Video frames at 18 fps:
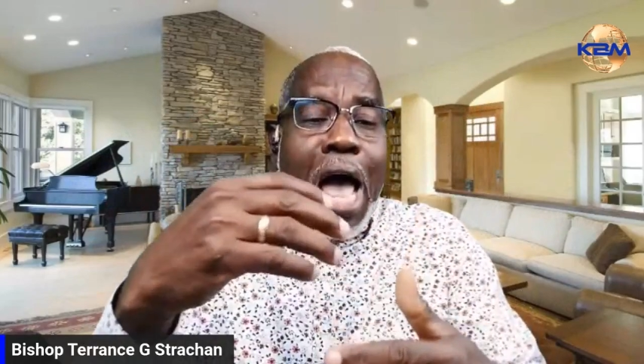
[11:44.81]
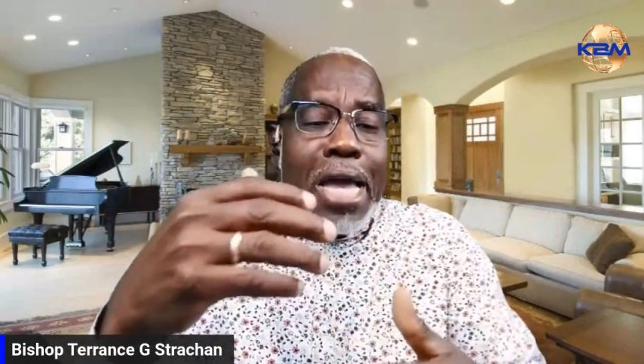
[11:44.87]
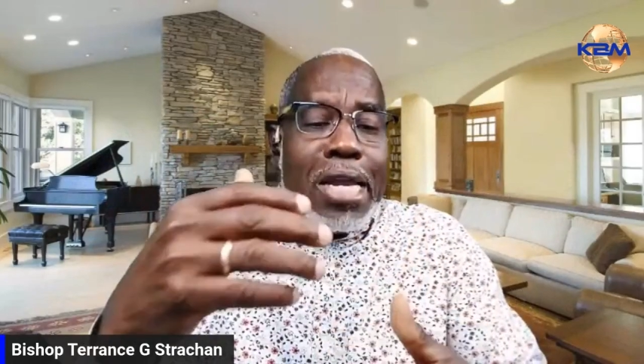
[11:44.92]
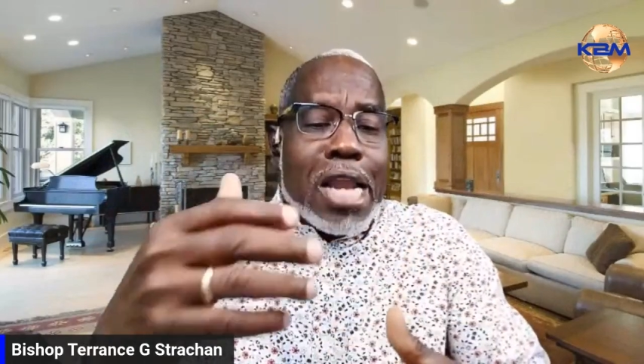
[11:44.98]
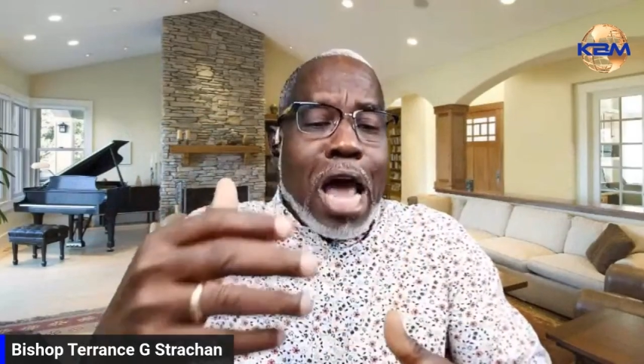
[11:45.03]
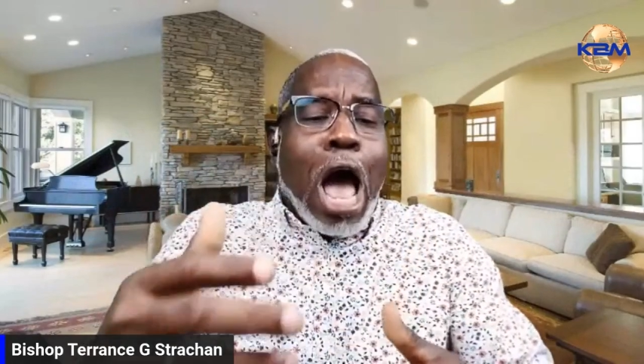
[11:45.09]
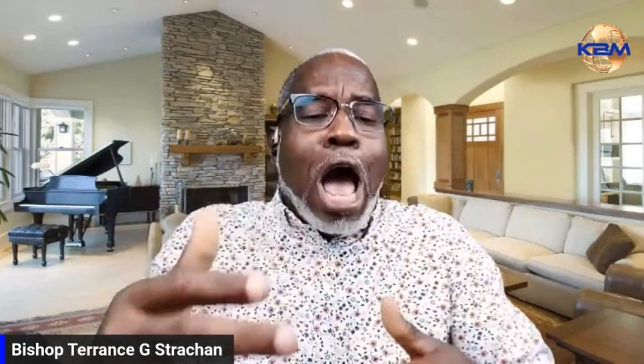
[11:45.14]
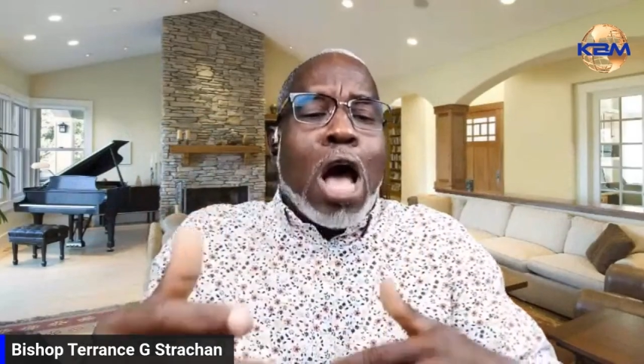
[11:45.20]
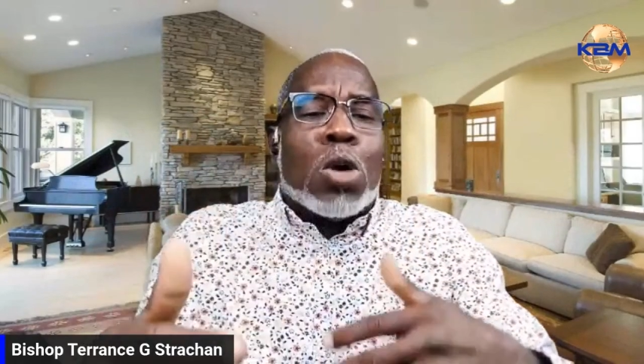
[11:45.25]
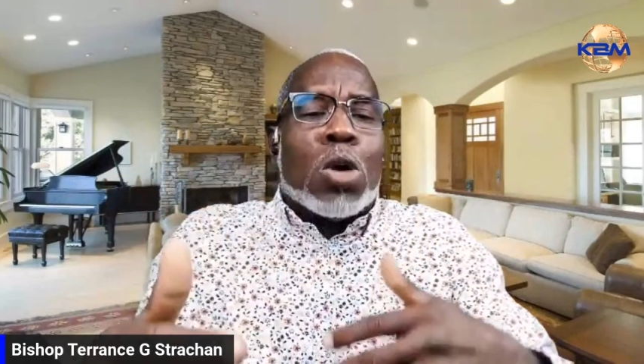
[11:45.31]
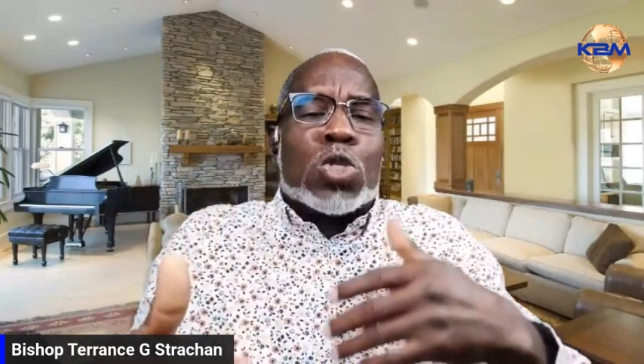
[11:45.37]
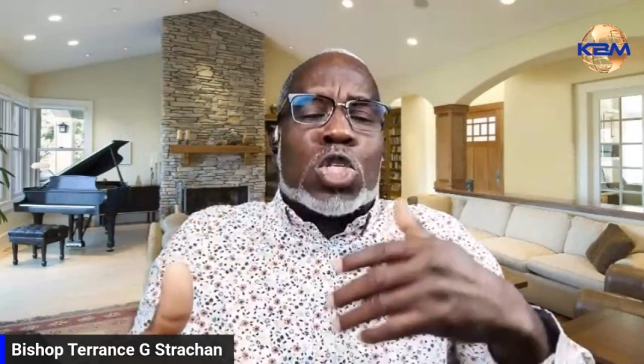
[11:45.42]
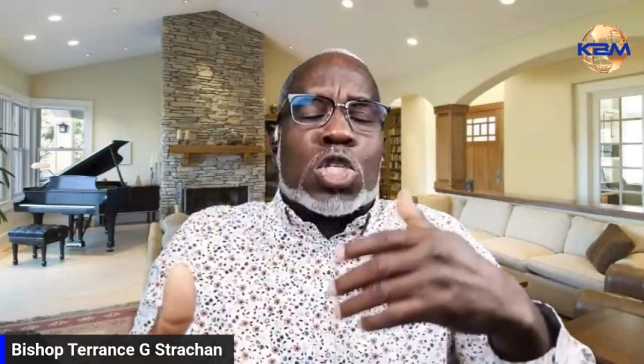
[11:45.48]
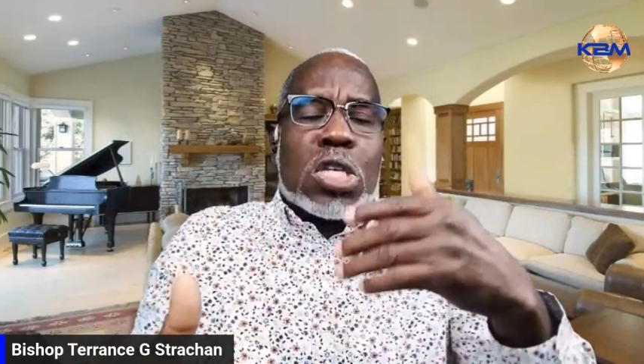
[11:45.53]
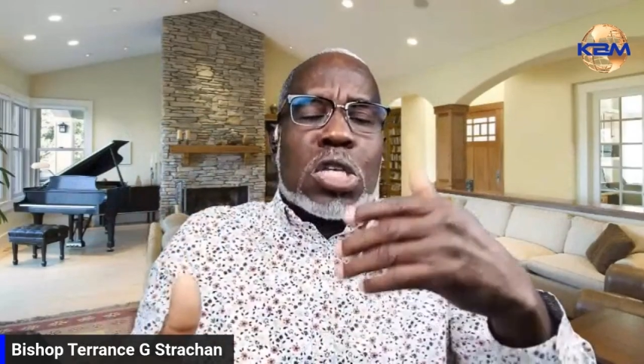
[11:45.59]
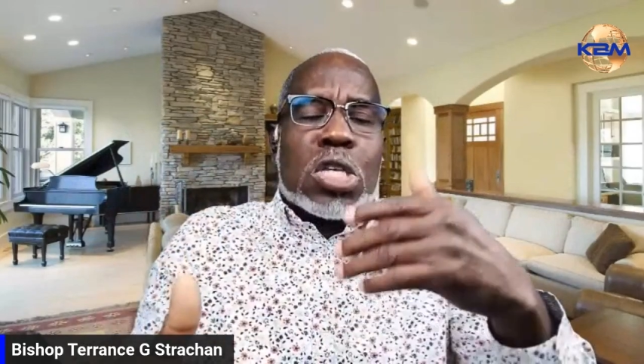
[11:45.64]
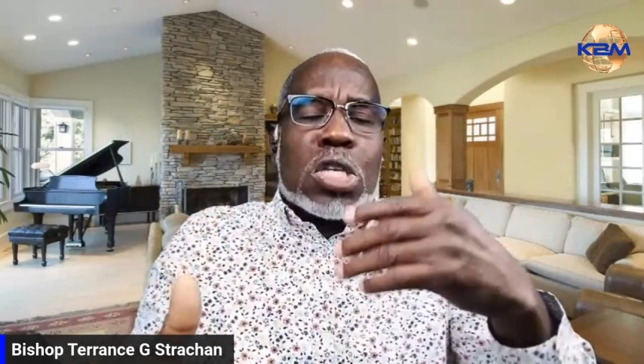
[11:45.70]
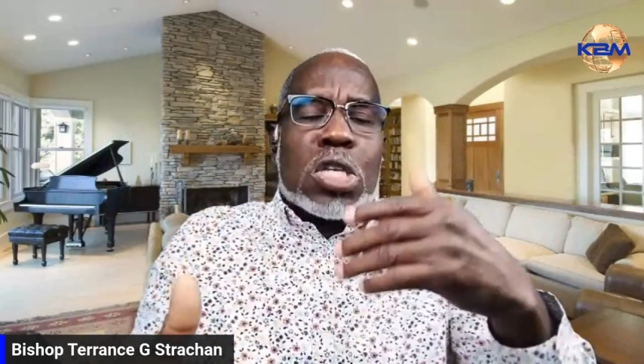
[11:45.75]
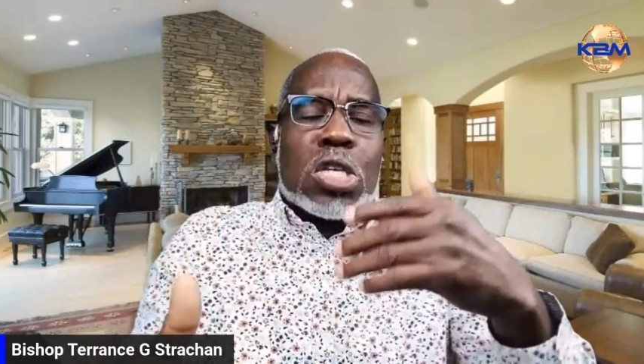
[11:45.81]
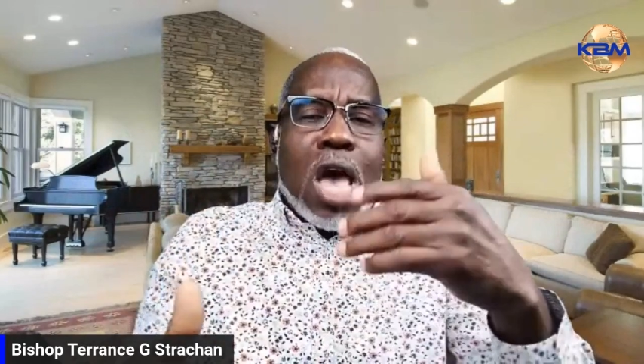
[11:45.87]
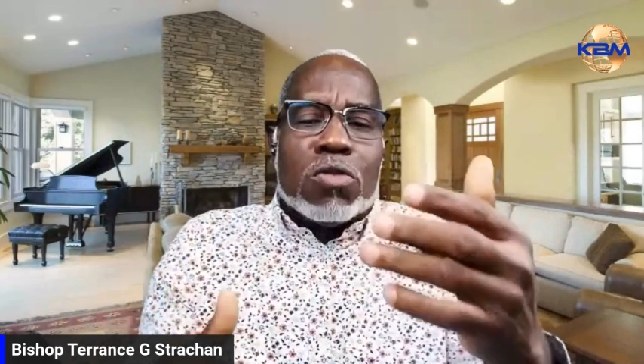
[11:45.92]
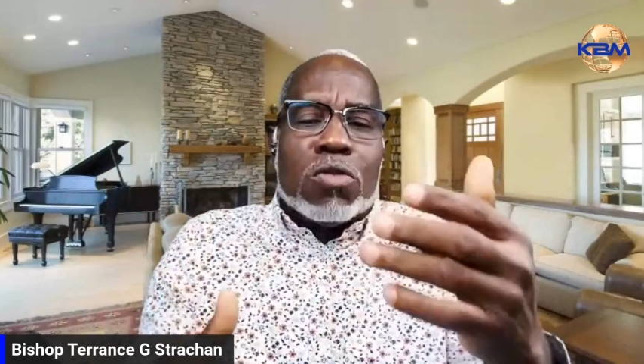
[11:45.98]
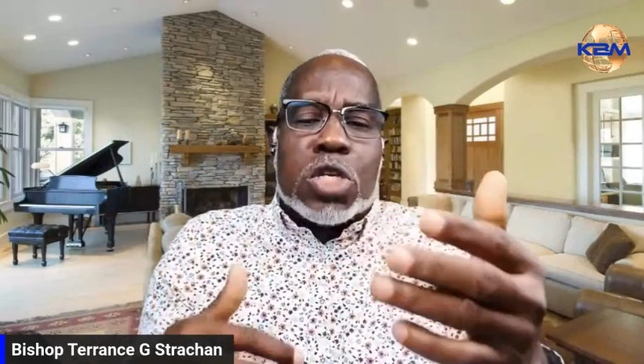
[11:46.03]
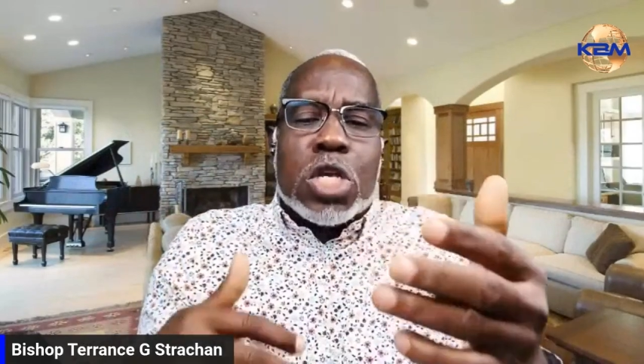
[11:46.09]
ourselves